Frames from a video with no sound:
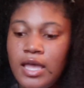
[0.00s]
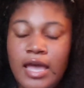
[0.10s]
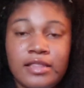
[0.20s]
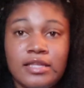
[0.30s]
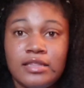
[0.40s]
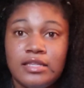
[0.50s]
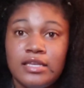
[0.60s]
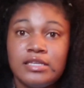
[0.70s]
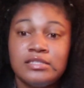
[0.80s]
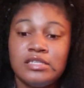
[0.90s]
And then
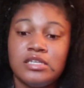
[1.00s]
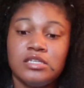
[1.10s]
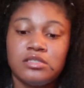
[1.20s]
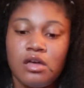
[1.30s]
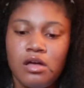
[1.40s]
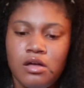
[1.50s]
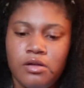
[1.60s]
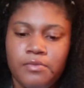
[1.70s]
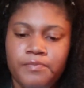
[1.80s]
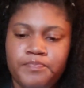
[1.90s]
this is
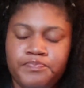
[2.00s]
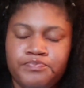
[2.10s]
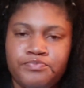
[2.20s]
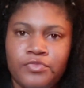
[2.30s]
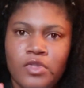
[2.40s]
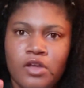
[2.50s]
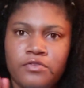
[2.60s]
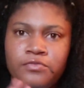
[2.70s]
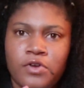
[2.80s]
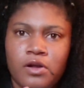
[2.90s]

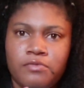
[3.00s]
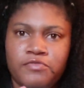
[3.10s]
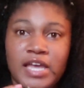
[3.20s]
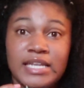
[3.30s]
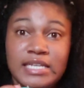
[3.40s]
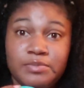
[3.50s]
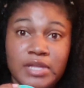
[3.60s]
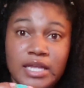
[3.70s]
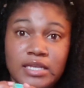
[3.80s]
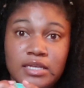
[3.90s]
from Vanity
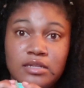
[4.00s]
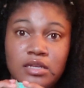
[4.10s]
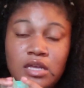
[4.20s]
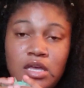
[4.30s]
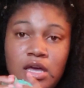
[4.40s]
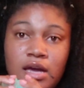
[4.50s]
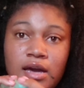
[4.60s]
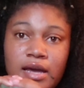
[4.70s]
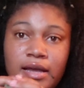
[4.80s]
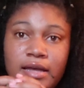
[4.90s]
Planet.
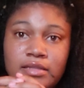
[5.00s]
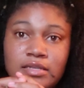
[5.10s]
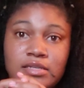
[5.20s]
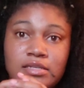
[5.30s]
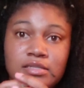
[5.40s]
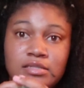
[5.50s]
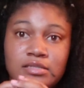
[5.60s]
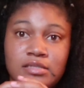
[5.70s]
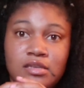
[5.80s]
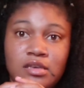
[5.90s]
I got
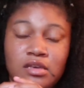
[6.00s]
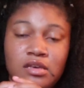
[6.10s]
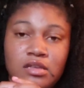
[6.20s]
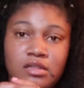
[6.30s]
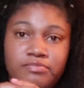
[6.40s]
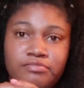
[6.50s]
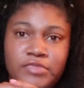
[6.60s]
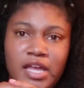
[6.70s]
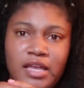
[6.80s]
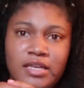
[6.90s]
this
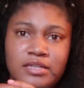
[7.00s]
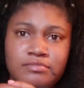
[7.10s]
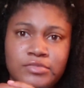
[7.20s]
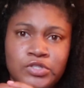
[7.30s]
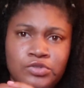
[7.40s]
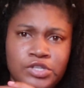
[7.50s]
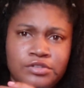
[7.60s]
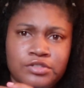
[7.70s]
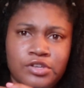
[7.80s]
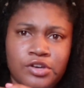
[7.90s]
like 2
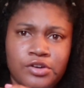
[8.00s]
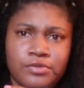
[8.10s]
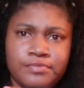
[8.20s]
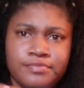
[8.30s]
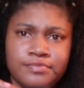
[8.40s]
years ago.